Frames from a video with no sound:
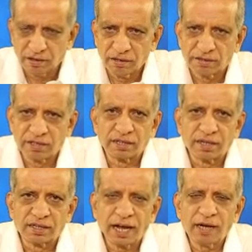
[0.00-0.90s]
See,
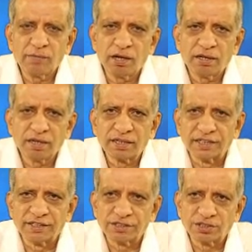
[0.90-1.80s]
the time order
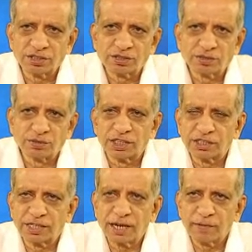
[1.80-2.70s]
is to
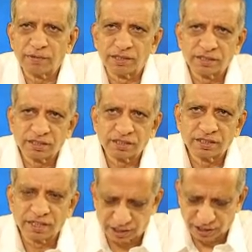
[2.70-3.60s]
establish
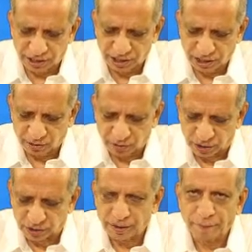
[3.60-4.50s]
the
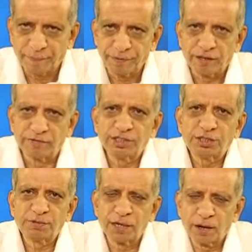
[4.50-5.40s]
sequence,
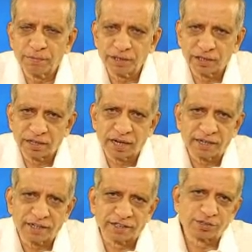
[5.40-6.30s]
which phenomenon
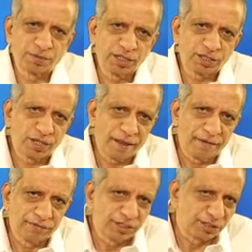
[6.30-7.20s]
occurs first,
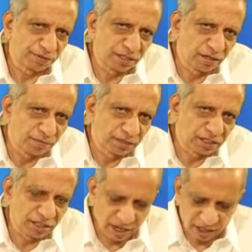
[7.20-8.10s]
which
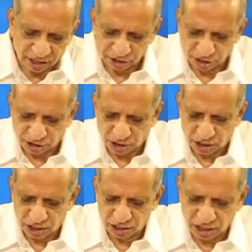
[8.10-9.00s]
phenomenon occurs
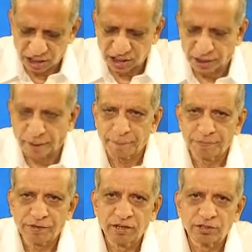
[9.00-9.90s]
later.
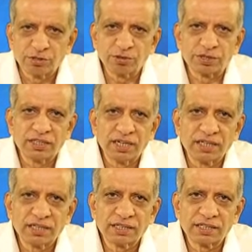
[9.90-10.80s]
So
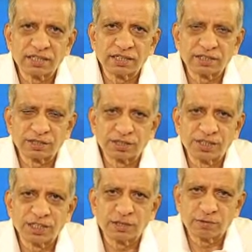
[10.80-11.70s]
there is a
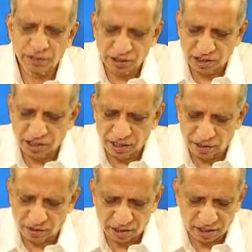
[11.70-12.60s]
sequential
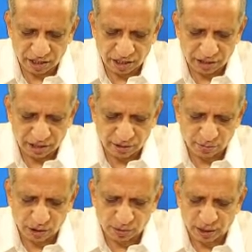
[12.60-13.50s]

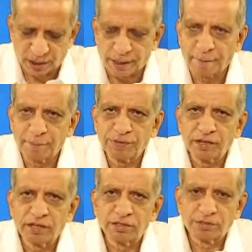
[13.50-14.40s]
correlation between
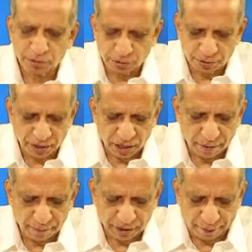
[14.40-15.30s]
two
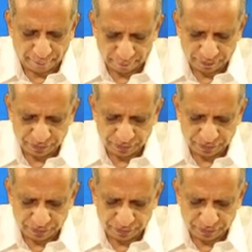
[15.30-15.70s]
phenomena.